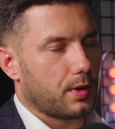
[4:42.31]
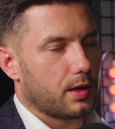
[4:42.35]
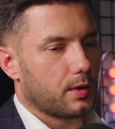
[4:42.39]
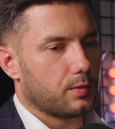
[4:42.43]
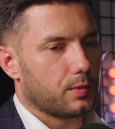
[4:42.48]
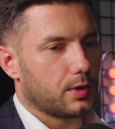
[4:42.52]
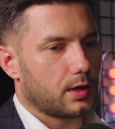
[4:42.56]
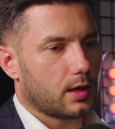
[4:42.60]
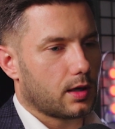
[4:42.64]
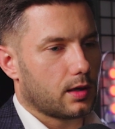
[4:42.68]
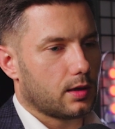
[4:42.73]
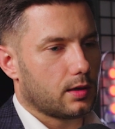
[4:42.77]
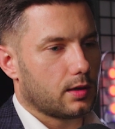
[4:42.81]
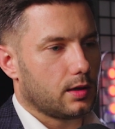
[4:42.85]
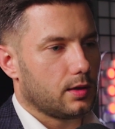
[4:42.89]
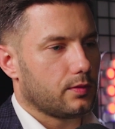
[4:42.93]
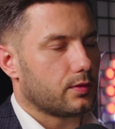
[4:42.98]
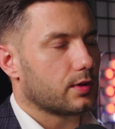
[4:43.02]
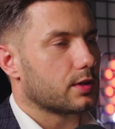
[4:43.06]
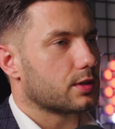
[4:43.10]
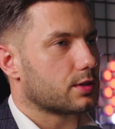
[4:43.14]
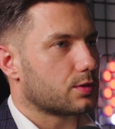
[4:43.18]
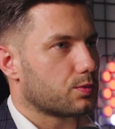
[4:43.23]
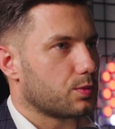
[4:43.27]
And we can
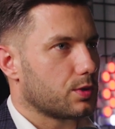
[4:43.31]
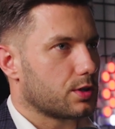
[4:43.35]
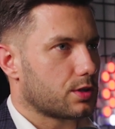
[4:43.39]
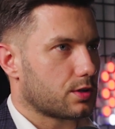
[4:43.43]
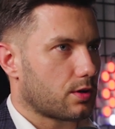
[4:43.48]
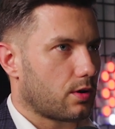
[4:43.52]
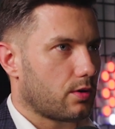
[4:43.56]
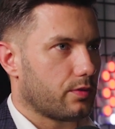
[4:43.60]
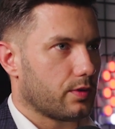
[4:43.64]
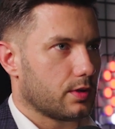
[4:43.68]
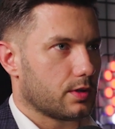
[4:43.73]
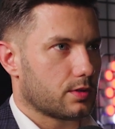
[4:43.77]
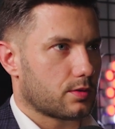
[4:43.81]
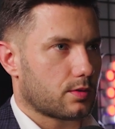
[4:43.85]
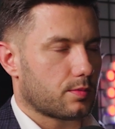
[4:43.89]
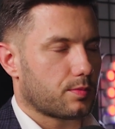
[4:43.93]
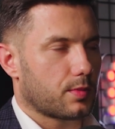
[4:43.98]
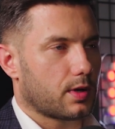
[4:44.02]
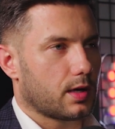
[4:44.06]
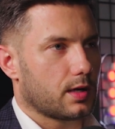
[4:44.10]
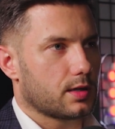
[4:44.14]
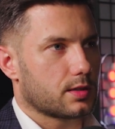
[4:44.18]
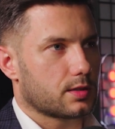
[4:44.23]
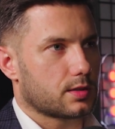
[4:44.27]
even switch off in some
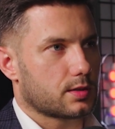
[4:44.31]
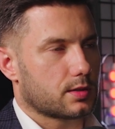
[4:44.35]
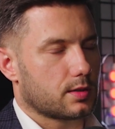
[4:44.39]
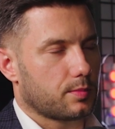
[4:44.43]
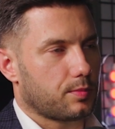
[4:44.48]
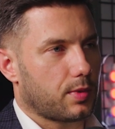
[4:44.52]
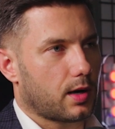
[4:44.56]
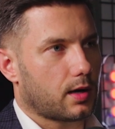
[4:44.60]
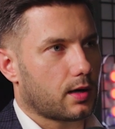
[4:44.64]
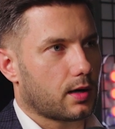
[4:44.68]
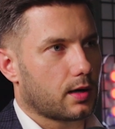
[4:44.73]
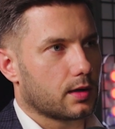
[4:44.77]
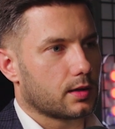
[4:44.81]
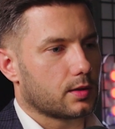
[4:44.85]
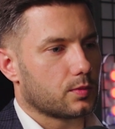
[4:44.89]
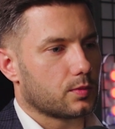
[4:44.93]
cases the backlight,